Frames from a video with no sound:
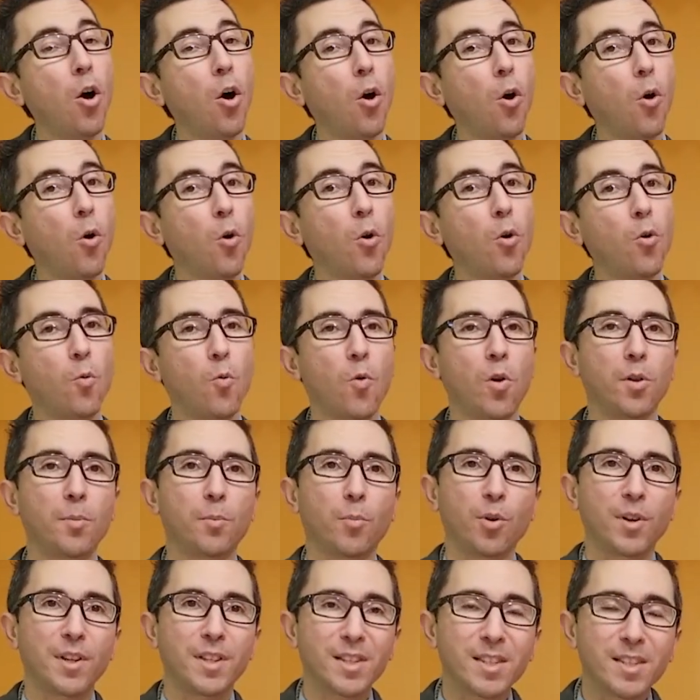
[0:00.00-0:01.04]
or
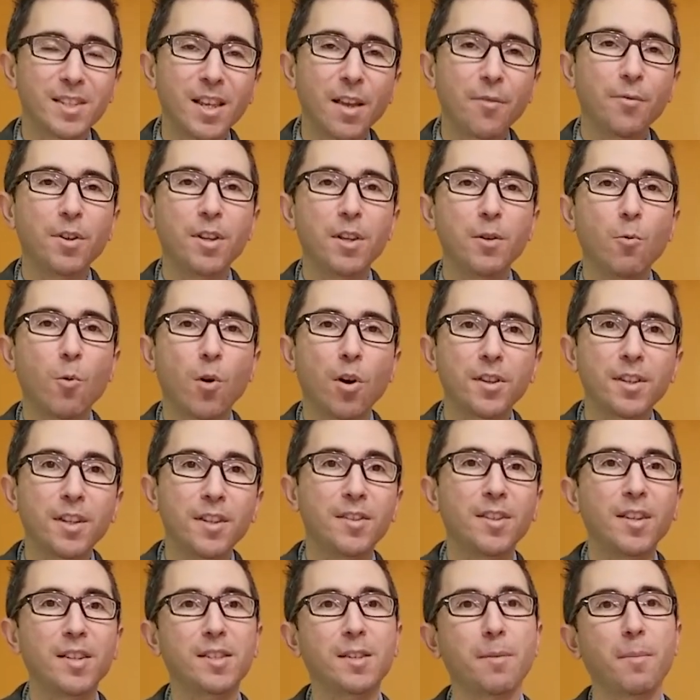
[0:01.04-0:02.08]
1.71 in
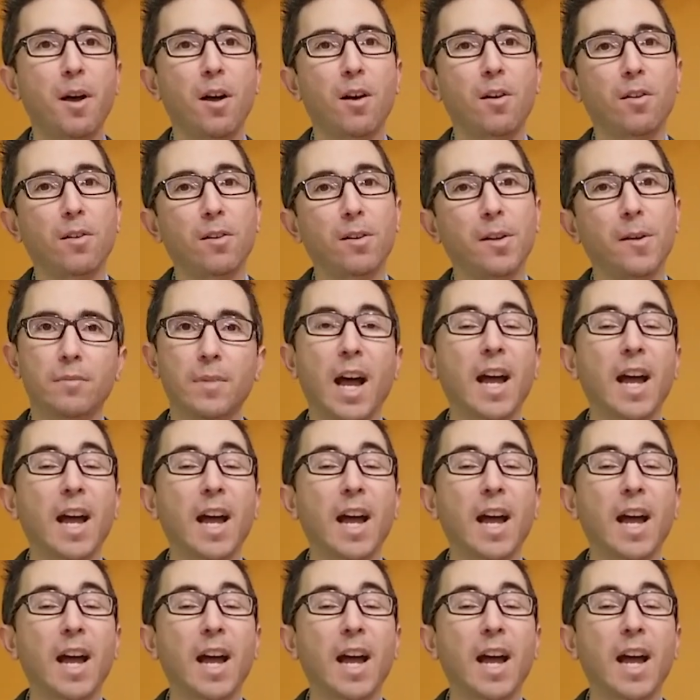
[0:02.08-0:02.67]
decimal.